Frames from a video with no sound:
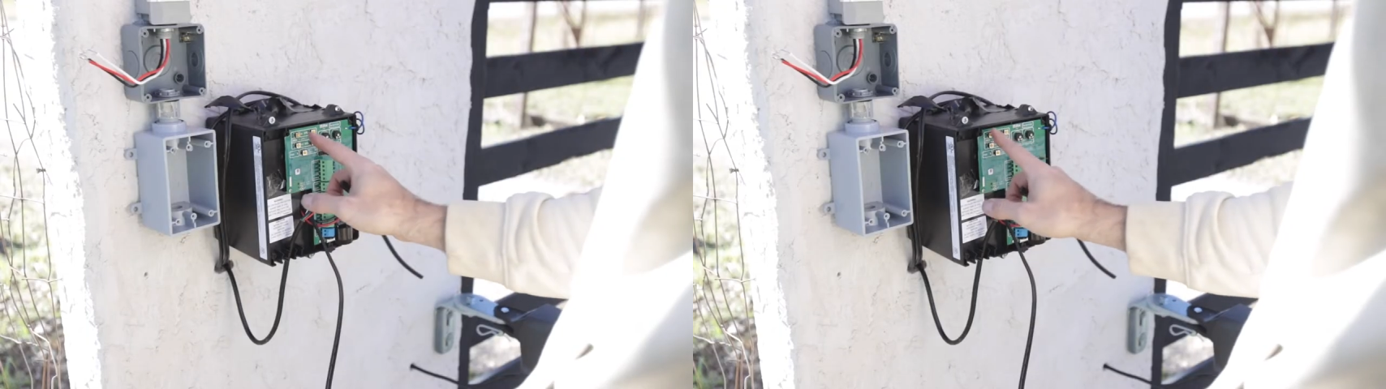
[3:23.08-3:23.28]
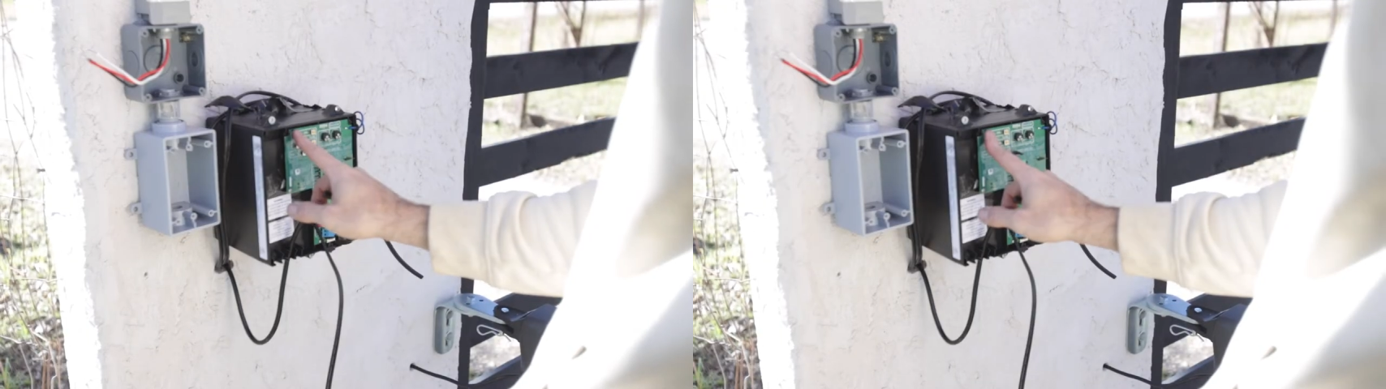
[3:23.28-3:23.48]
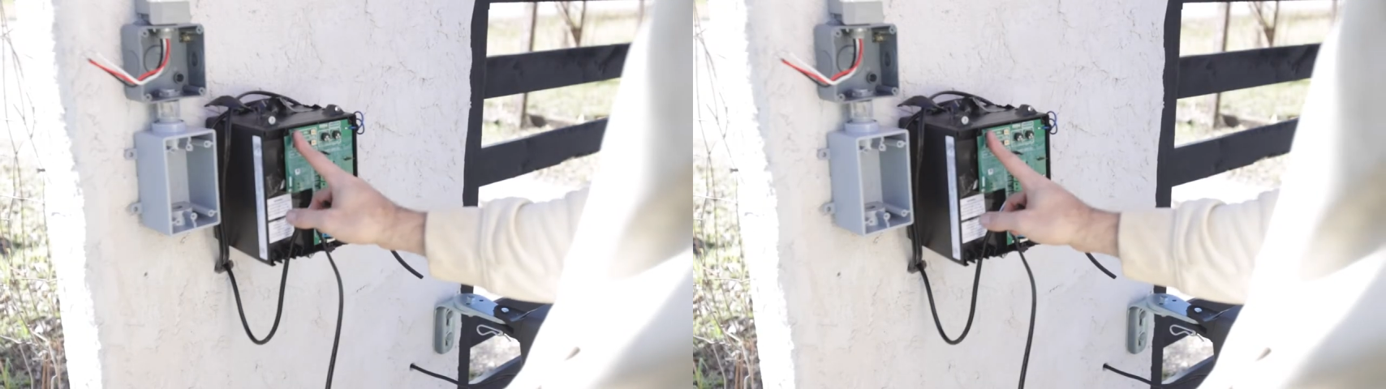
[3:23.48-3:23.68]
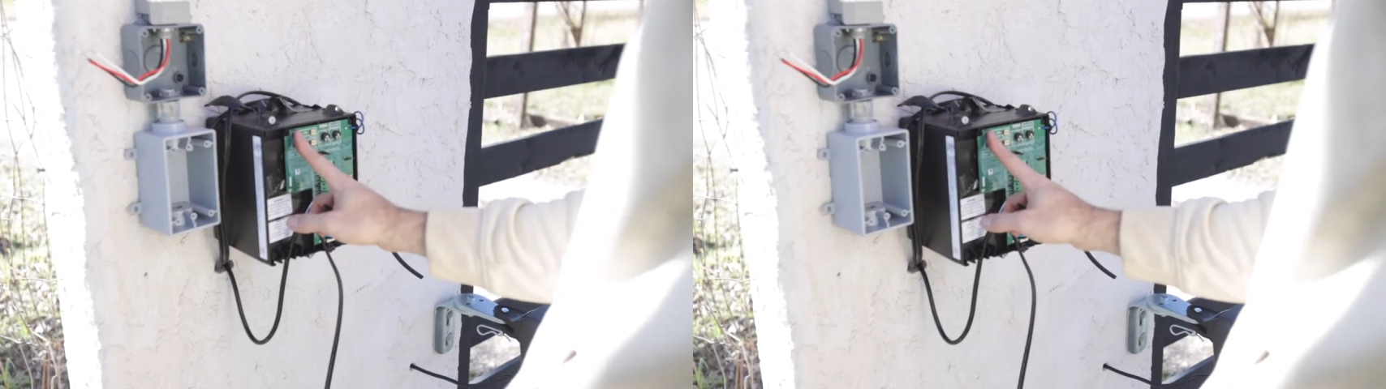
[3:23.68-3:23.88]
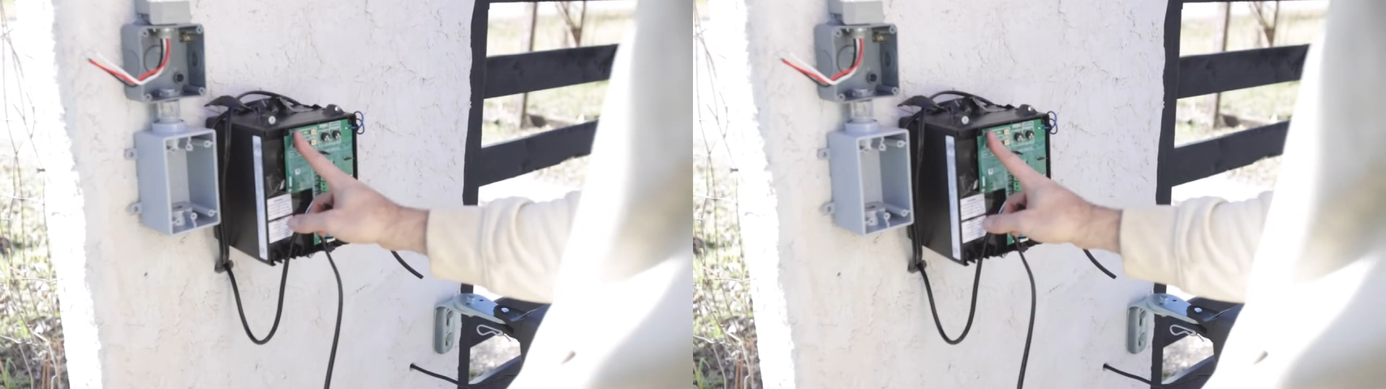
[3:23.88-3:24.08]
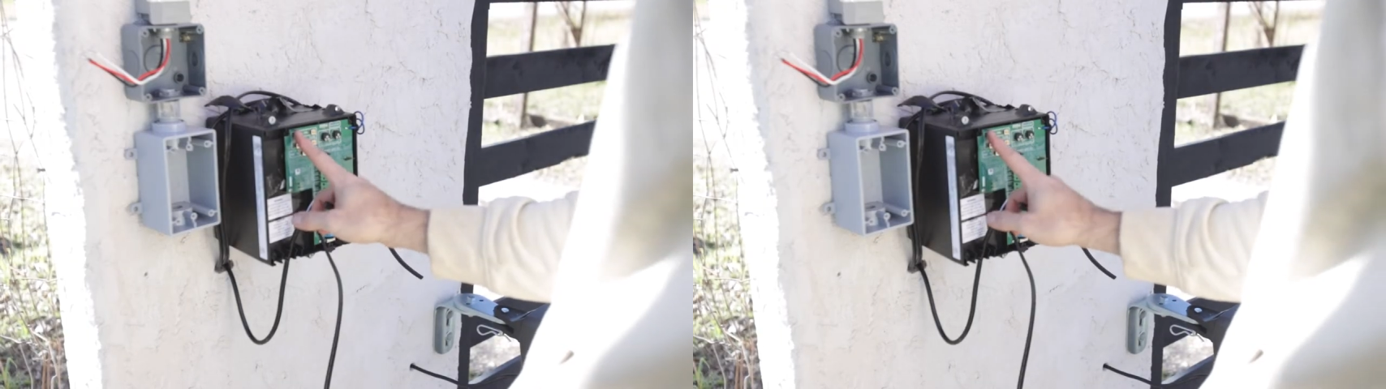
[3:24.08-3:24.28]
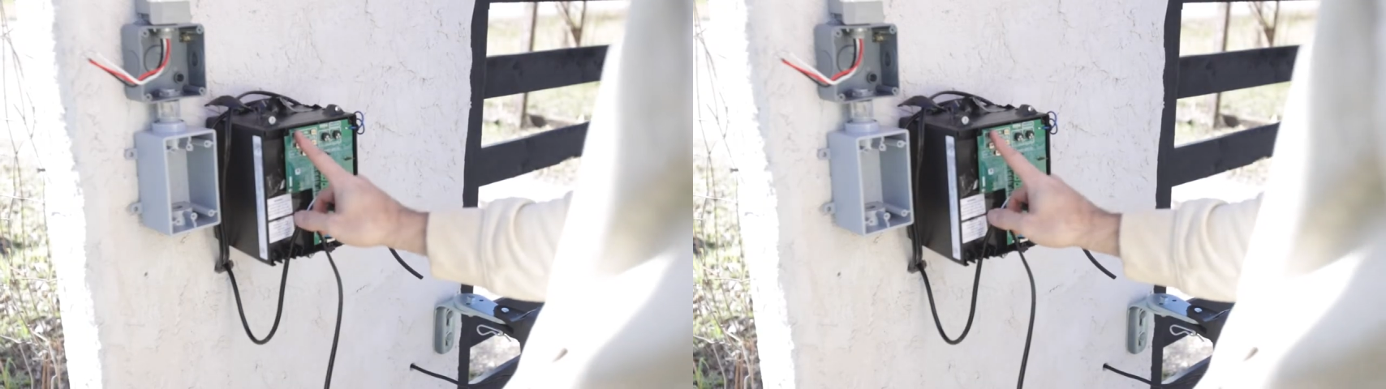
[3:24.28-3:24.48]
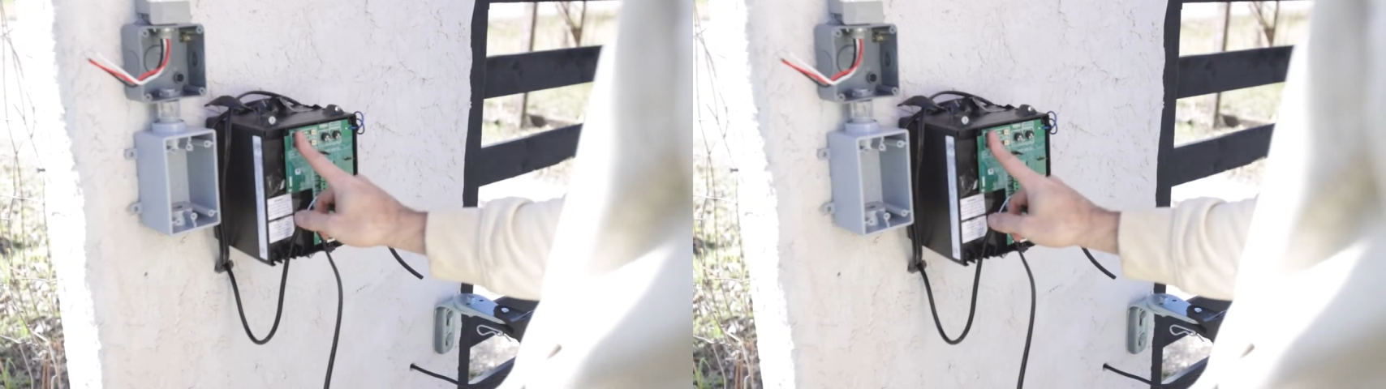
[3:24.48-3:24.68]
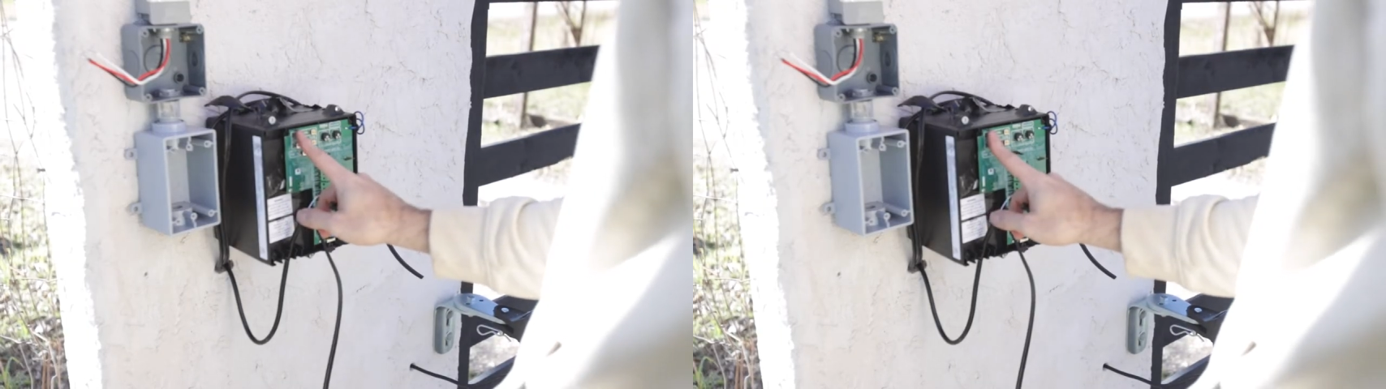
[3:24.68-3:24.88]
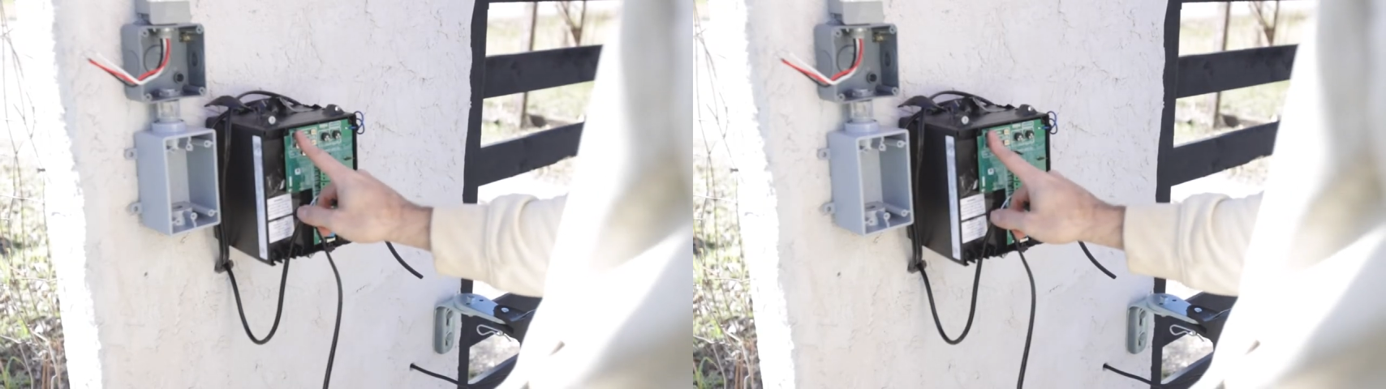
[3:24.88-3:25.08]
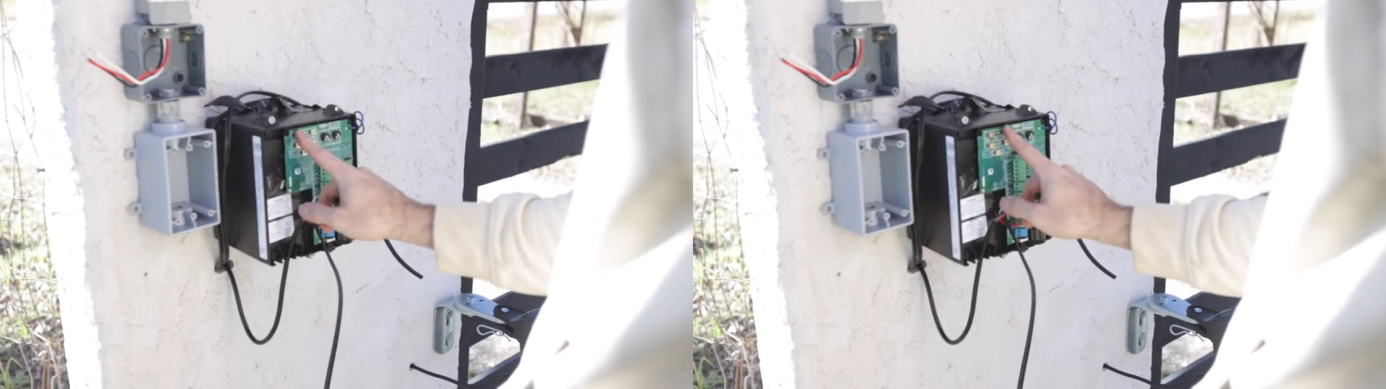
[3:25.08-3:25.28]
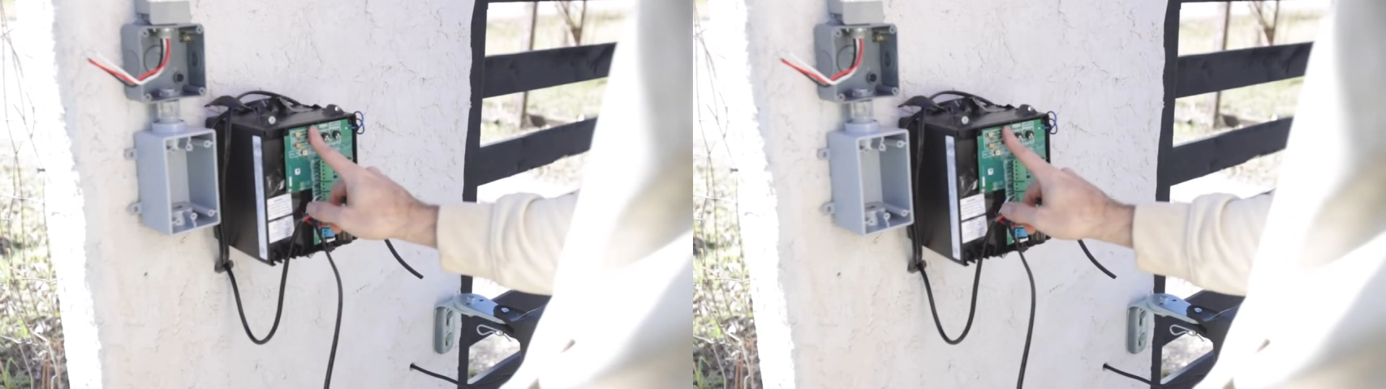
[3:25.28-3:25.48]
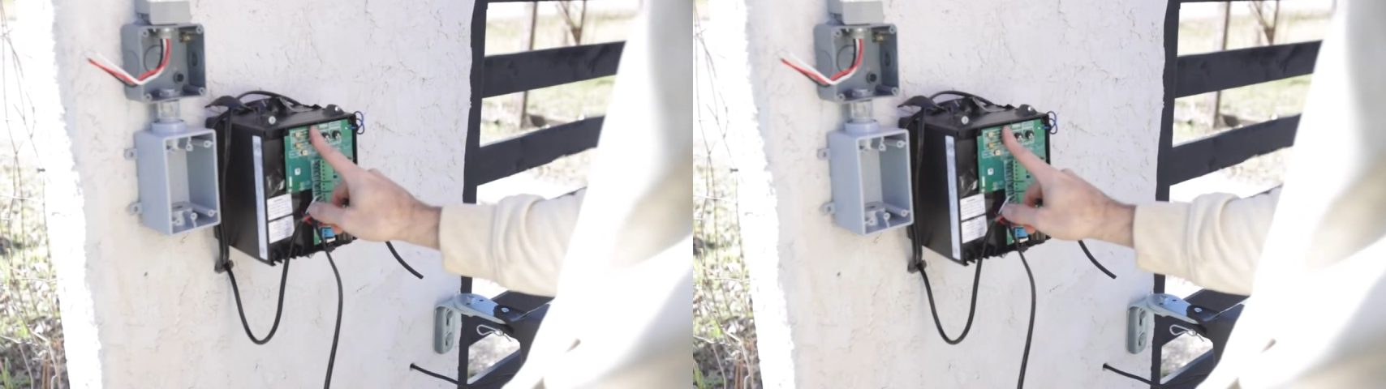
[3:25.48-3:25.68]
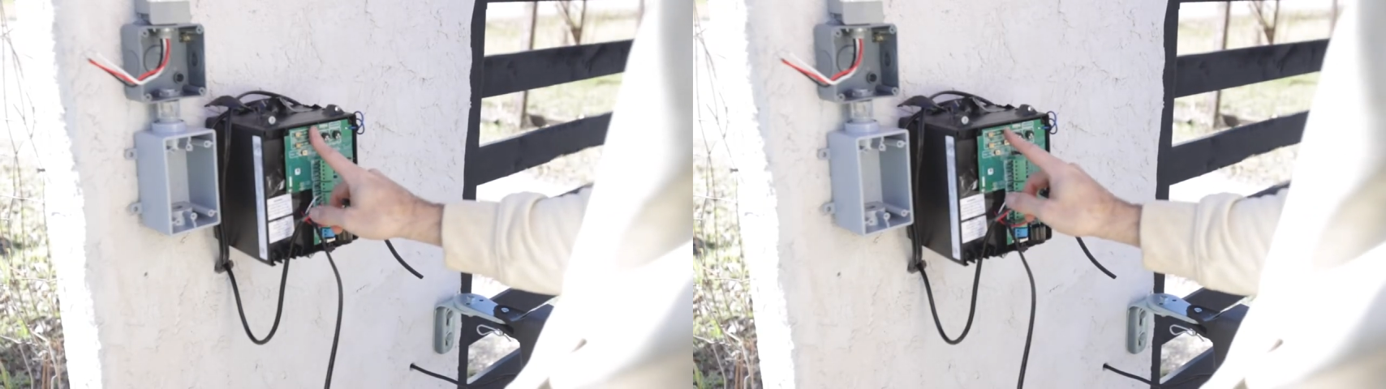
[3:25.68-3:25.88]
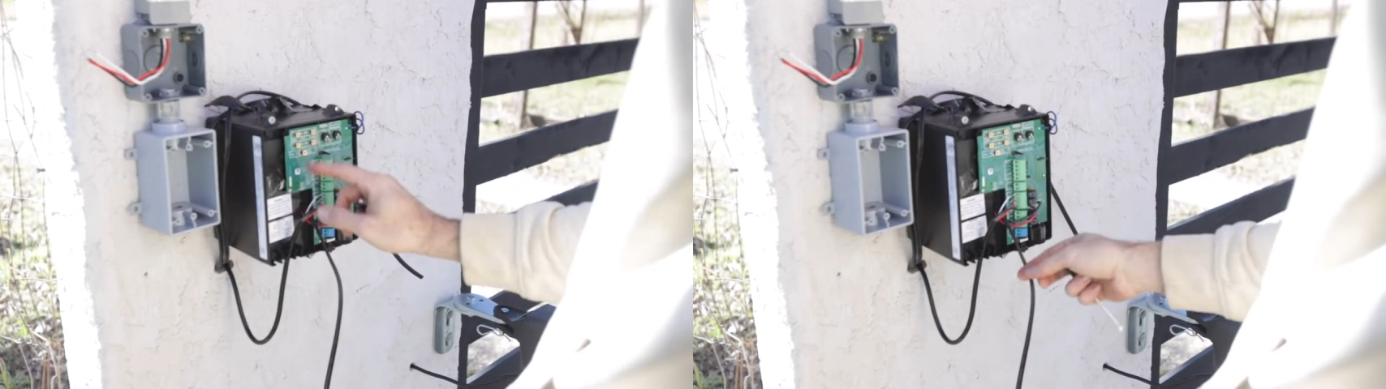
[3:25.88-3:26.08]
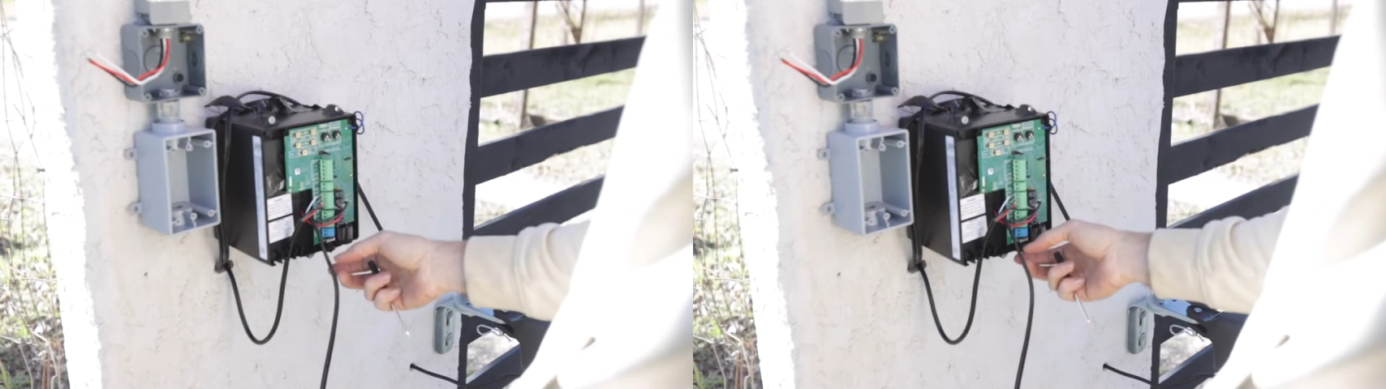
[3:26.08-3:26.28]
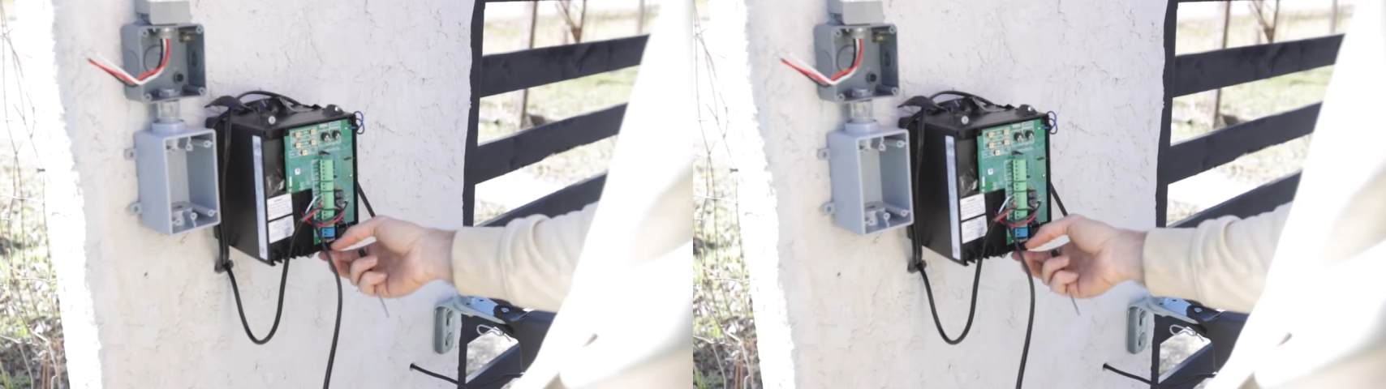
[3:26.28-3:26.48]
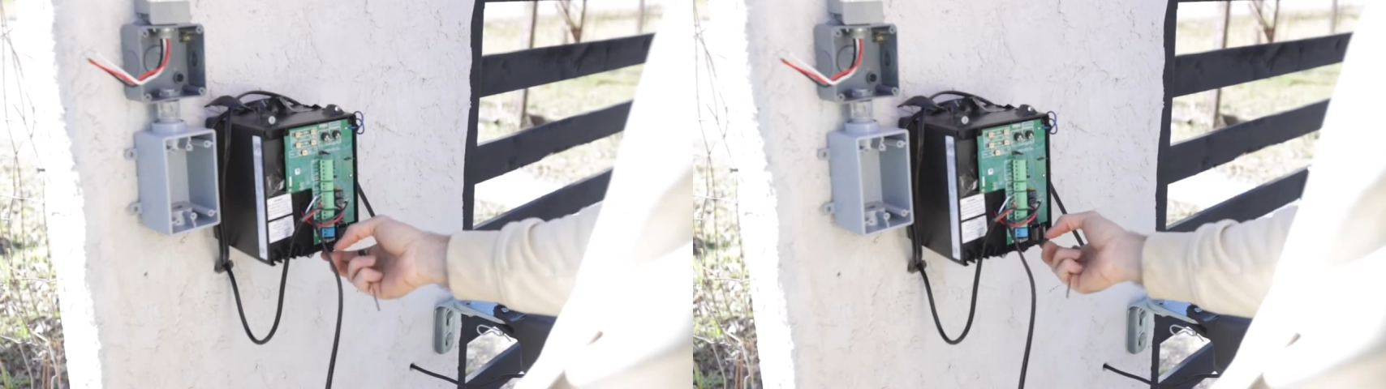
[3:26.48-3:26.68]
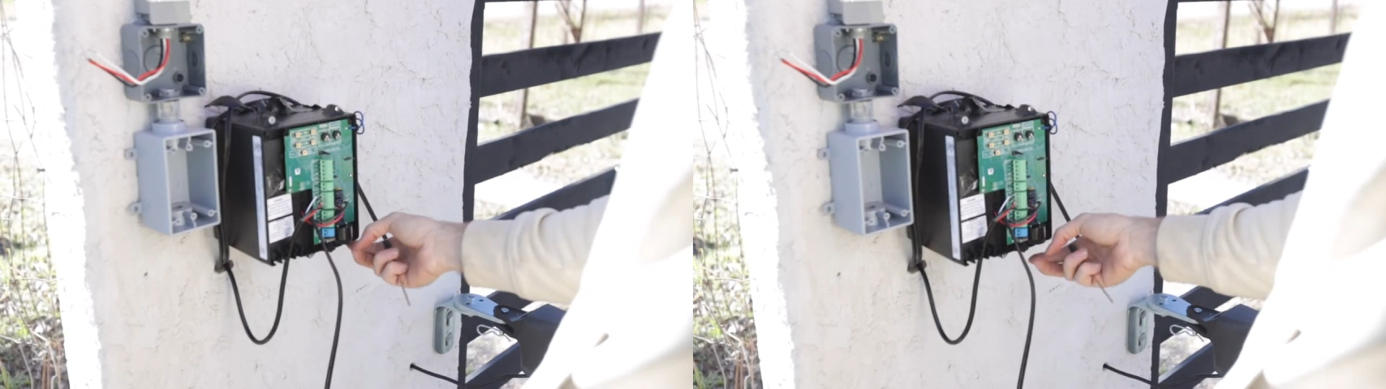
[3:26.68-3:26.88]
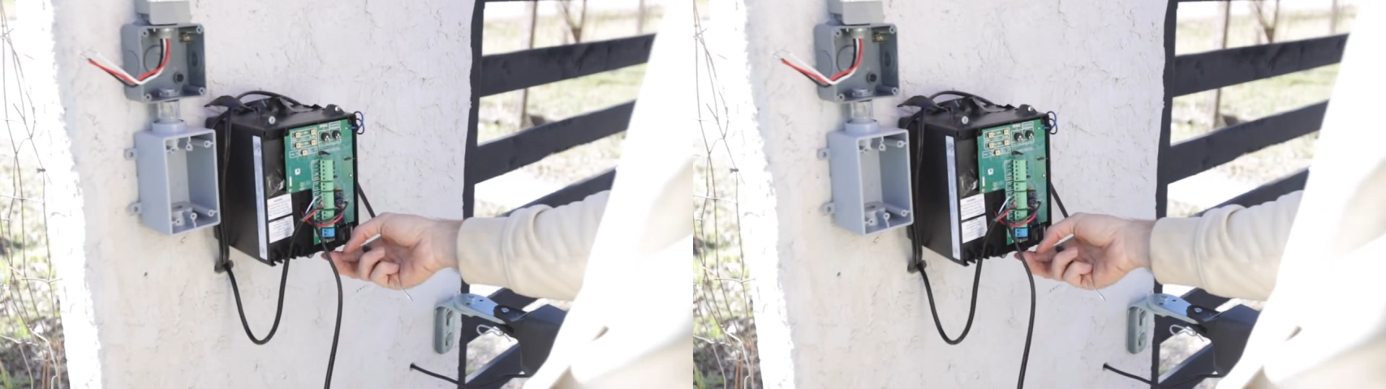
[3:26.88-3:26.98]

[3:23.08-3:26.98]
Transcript: Nobody's mouth can be seen.